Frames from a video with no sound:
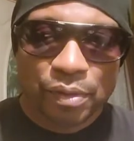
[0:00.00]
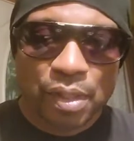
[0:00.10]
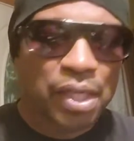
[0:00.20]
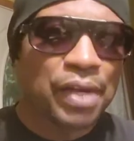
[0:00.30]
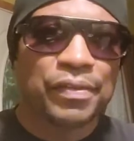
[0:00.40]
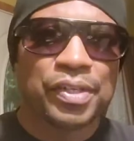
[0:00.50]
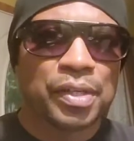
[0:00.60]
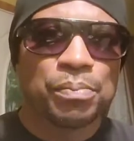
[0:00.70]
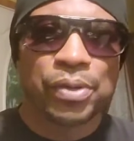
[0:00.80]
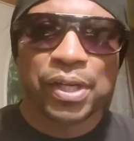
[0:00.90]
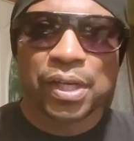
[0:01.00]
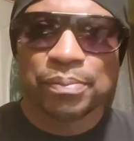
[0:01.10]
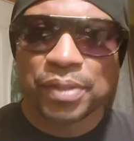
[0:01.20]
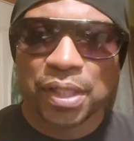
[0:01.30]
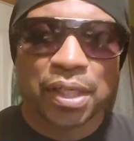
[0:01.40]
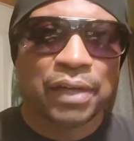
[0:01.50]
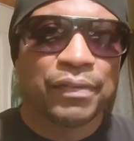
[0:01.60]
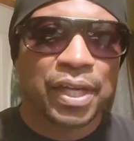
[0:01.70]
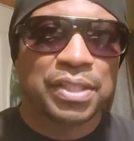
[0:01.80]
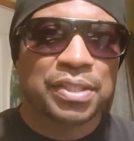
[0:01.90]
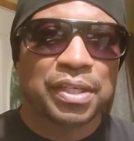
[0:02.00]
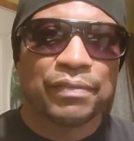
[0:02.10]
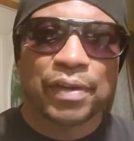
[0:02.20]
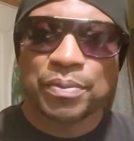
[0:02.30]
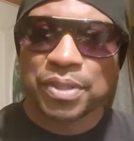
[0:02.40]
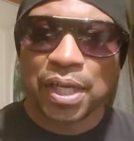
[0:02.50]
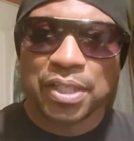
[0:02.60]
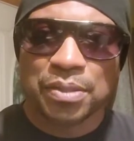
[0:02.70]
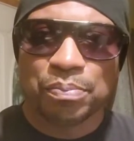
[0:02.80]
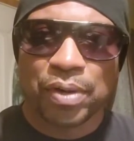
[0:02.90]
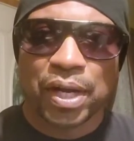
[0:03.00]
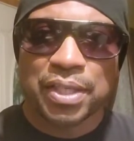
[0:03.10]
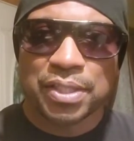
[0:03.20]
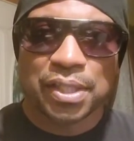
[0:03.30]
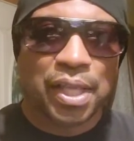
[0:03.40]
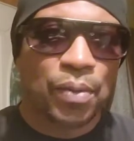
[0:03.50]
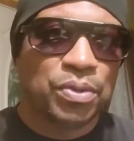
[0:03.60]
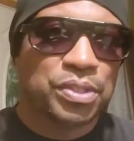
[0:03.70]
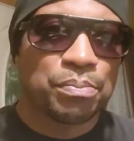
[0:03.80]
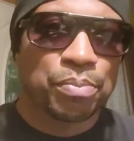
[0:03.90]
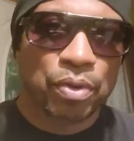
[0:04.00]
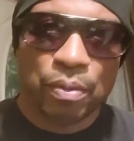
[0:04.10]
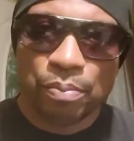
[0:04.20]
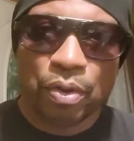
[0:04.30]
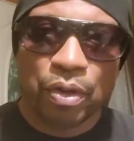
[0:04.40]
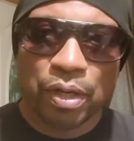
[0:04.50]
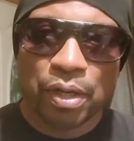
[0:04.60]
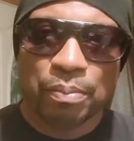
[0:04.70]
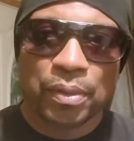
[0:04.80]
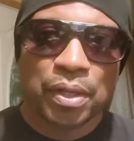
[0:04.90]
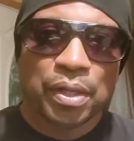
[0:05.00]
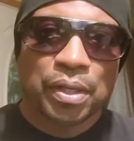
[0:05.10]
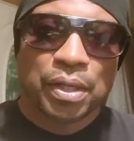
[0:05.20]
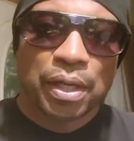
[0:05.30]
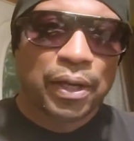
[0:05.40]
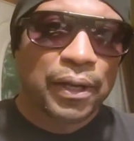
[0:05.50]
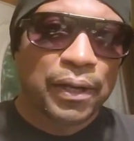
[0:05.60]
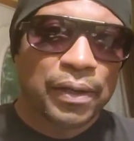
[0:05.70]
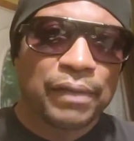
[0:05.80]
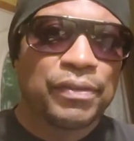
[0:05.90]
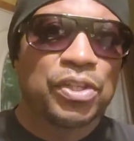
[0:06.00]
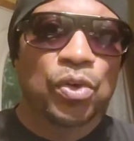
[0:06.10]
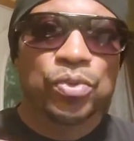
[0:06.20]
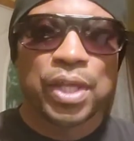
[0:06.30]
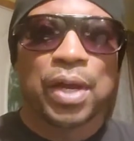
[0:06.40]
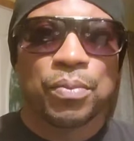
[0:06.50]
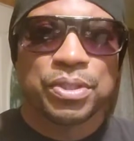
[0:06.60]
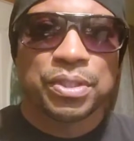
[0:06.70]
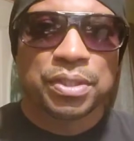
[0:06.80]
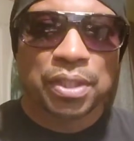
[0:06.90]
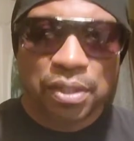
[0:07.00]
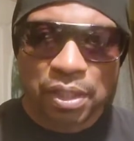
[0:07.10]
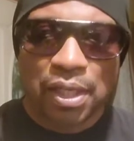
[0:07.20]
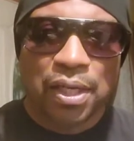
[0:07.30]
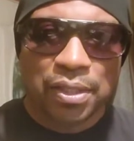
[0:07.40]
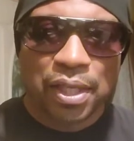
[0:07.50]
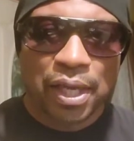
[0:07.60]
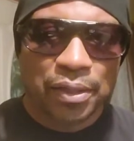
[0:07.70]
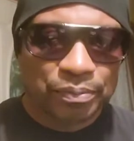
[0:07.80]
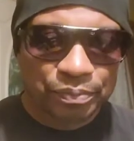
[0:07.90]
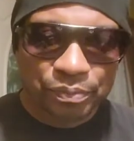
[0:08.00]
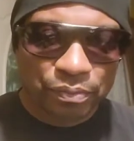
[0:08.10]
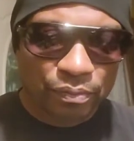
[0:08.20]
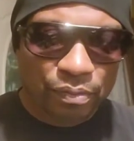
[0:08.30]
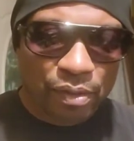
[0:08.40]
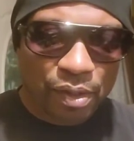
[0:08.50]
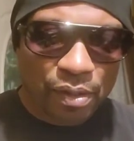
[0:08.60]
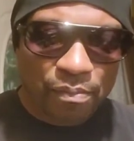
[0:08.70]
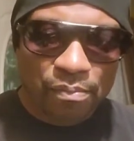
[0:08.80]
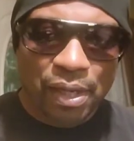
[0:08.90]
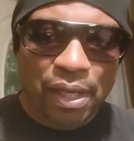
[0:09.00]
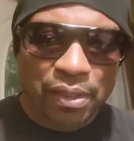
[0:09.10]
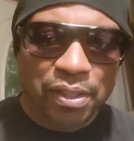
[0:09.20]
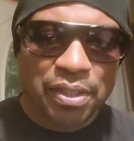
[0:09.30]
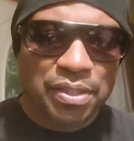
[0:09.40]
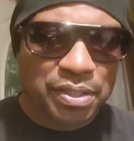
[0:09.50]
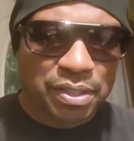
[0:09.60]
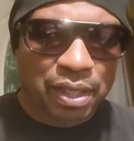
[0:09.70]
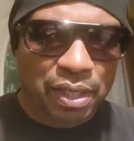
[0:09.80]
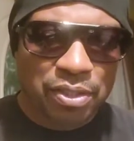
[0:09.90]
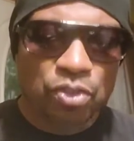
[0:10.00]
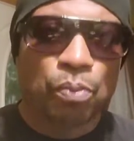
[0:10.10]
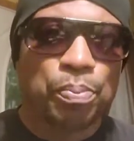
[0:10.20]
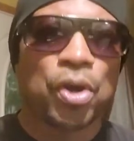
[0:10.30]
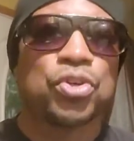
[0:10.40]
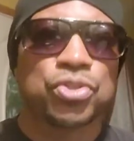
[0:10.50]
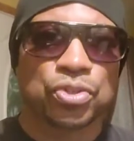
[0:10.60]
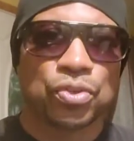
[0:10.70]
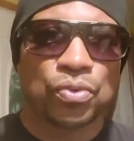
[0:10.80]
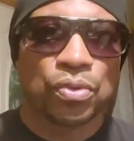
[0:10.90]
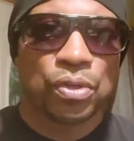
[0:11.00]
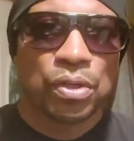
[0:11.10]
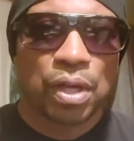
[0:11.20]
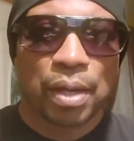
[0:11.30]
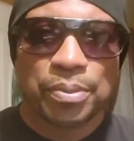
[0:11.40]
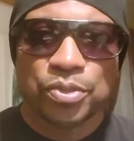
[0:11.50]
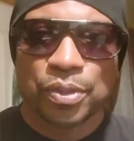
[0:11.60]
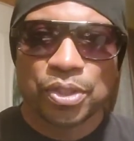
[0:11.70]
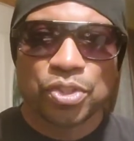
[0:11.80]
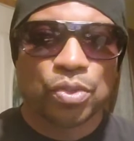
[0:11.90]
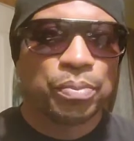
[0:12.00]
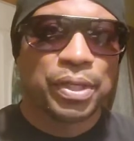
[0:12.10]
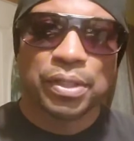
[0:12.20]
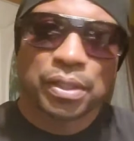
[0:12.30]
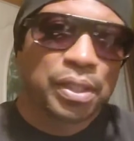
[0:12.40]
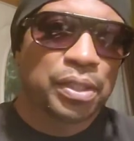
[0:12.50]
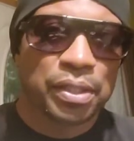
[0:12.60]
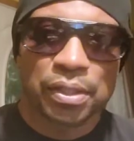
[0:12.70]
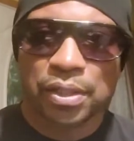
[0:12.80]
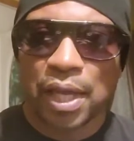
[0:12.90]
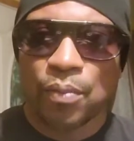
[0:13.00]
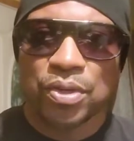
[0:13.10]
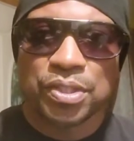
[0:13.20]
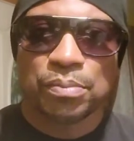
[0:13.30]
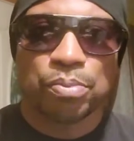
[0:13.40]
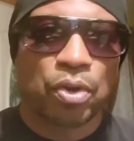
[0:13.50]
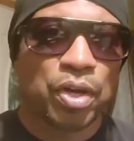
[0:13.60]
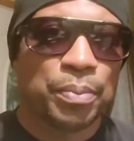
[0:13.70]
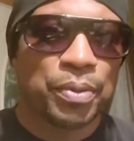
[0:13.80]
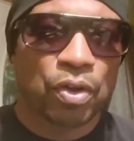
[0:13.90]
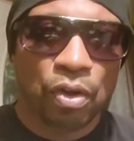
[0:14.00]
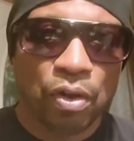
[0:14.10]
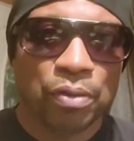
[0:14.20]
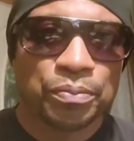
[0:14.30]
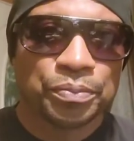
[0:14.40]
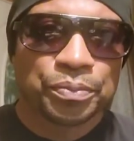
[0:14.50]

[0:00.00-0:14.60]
They never did bring up the Glovegate stuff. I was kind of surprised that that wasn't brought up, even though that was the thing that made this so personal between the two, but that wasn't brought up at all.